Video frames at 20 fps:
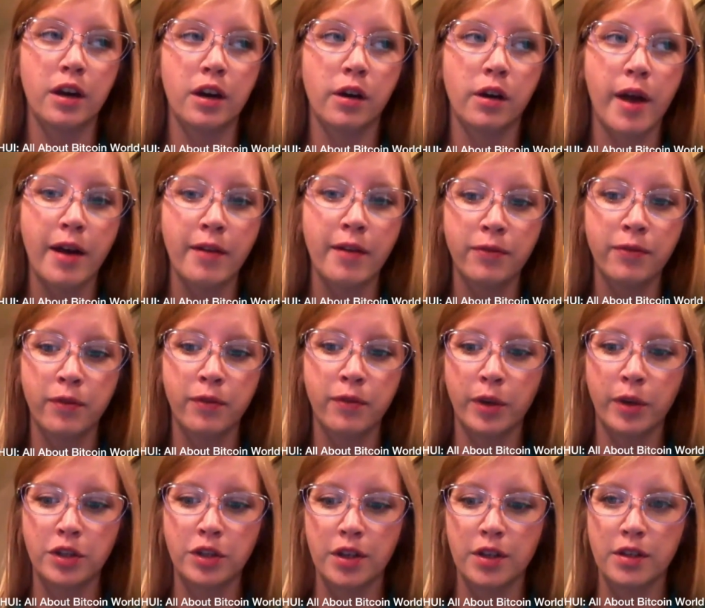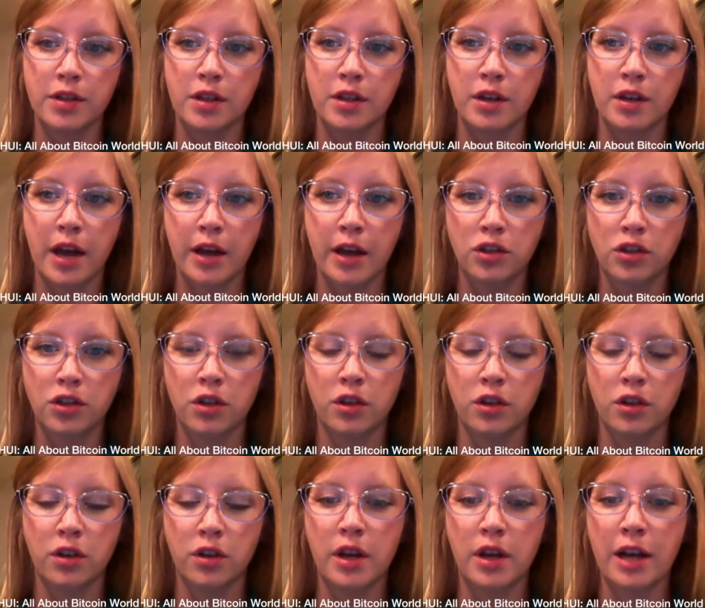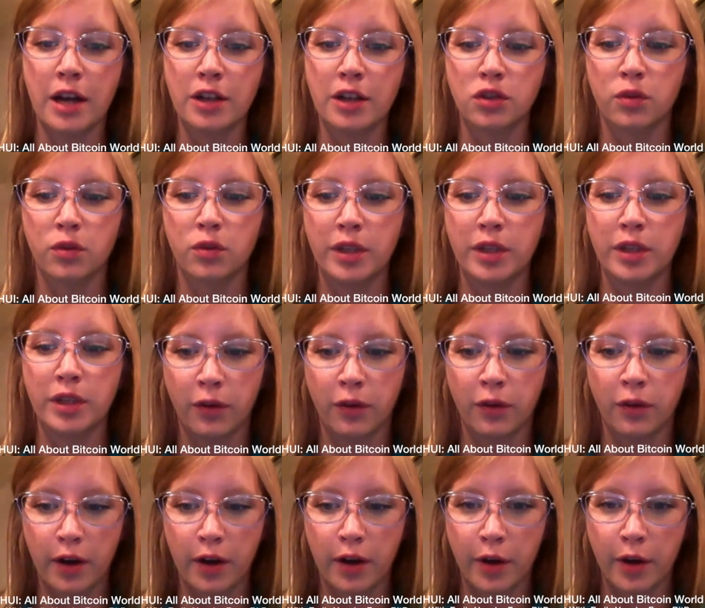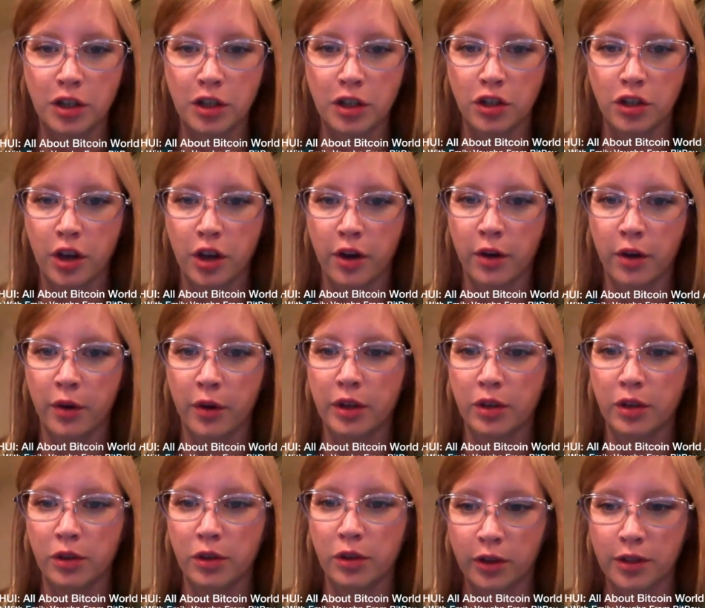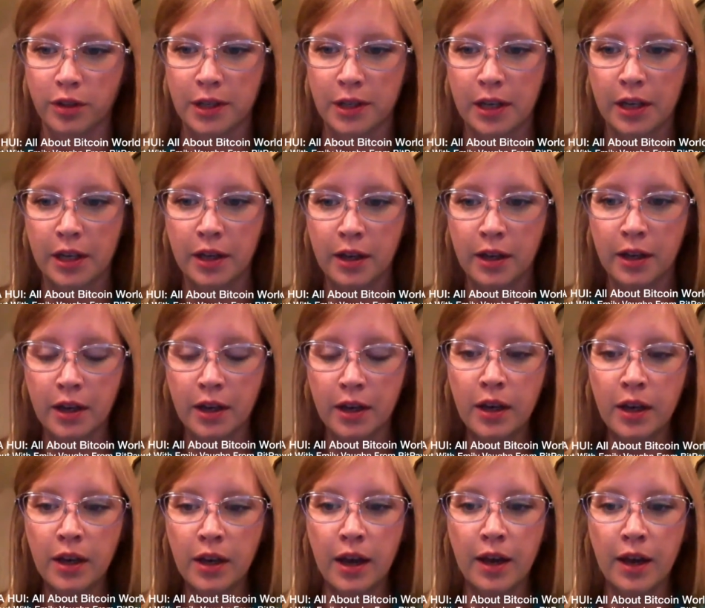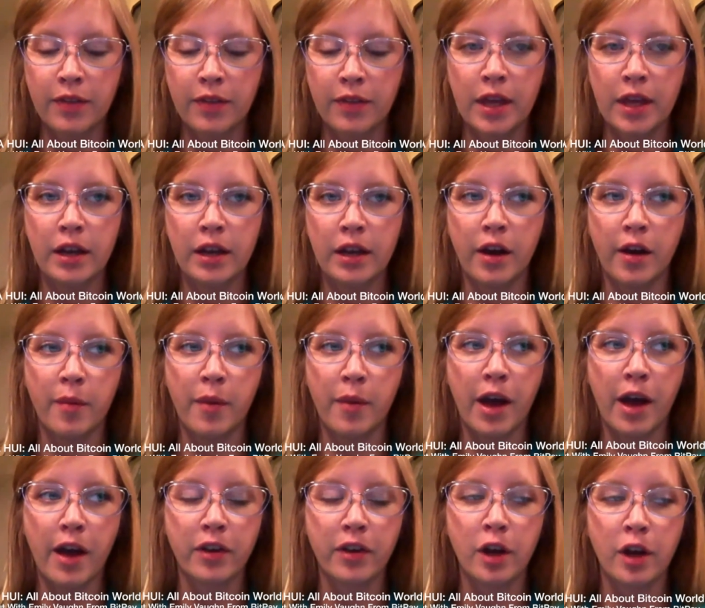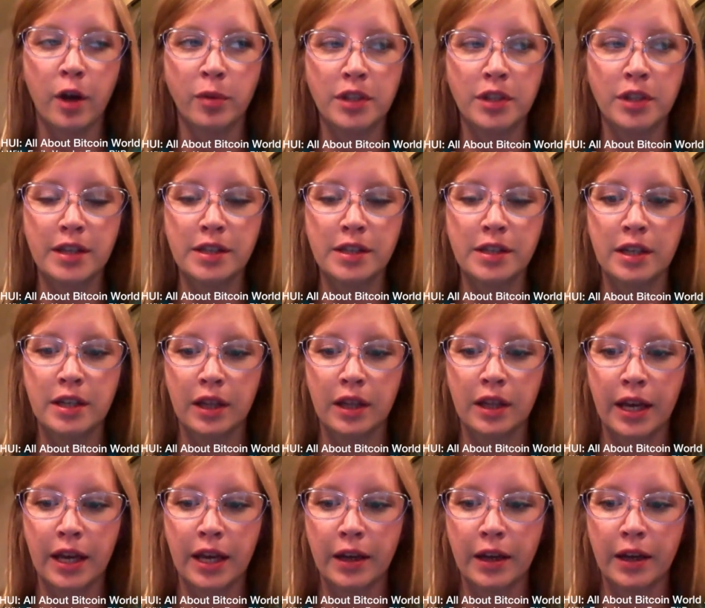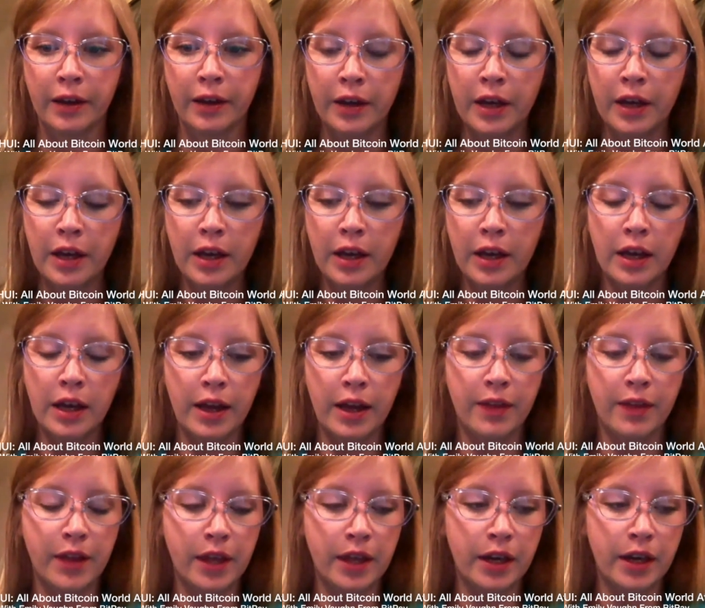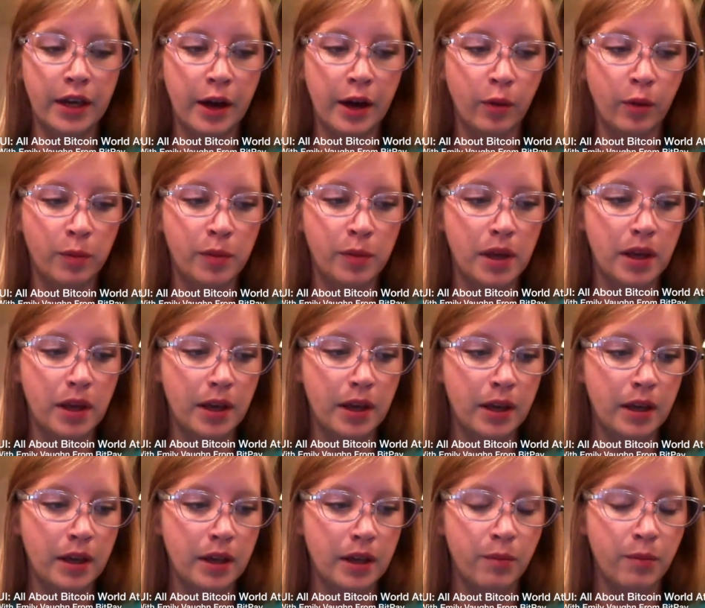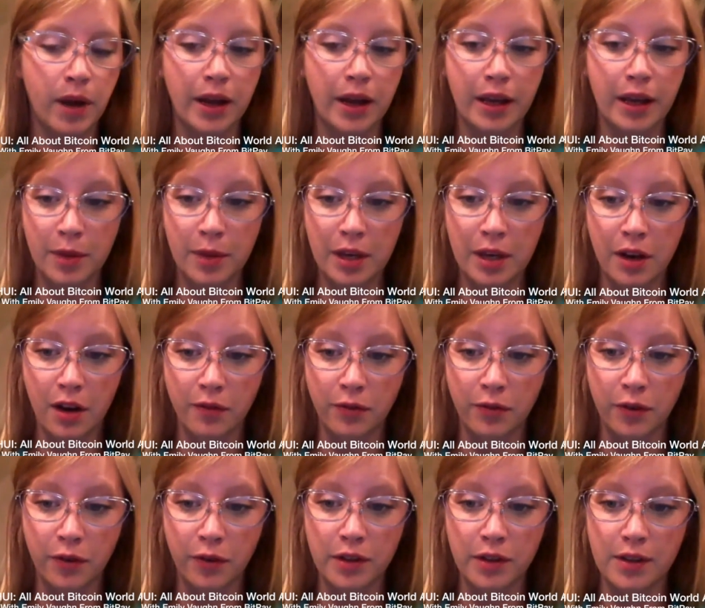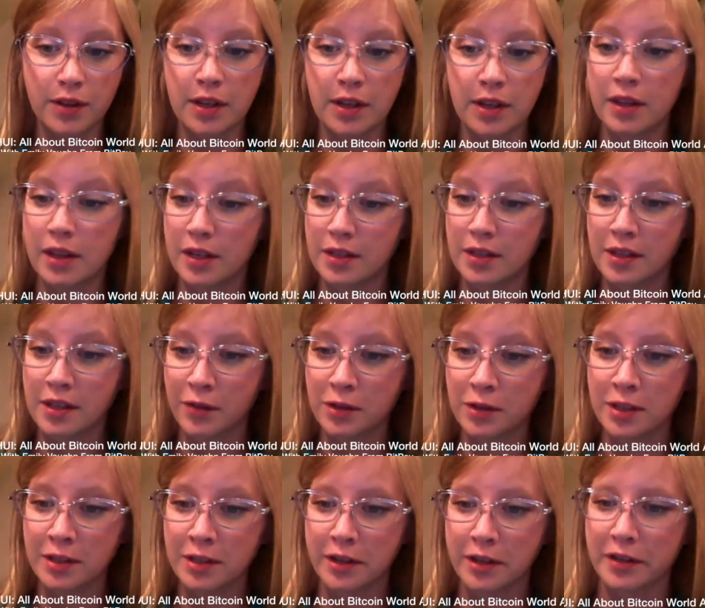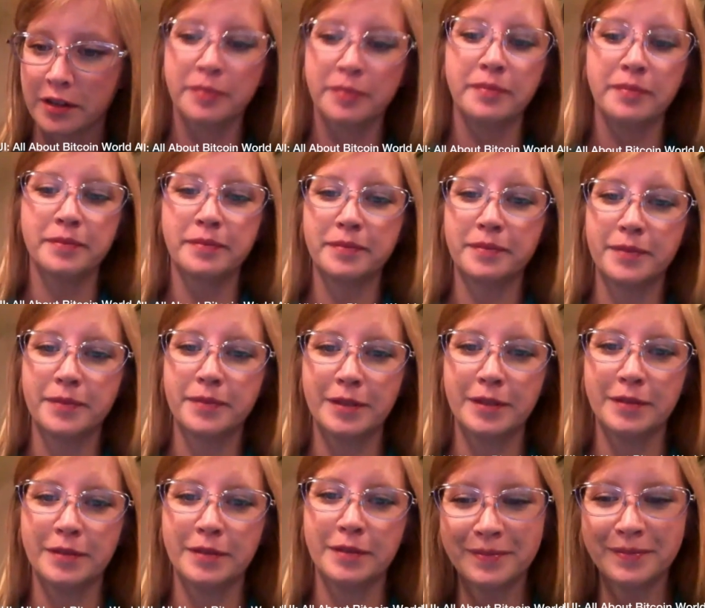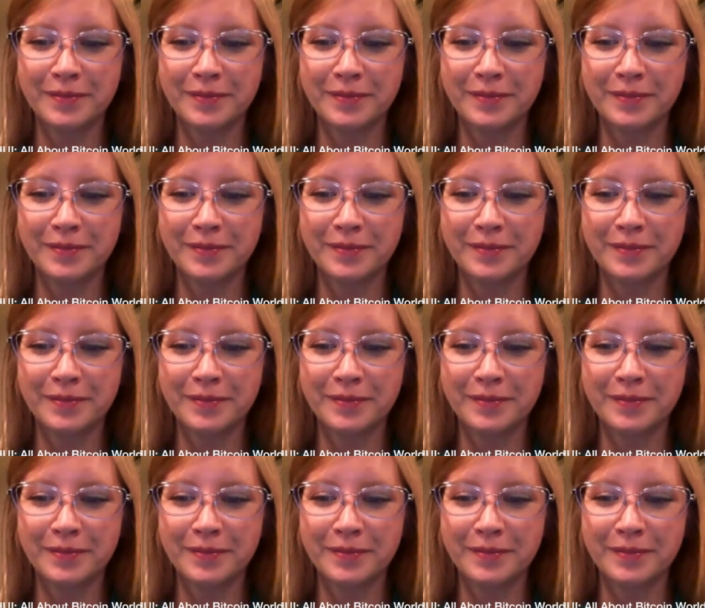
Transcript: NRF, which is the National Retail Federation show in New York City, and then I have a couple days in Atlanta, and then I will be at Miami conference, and then in San Francisco. So.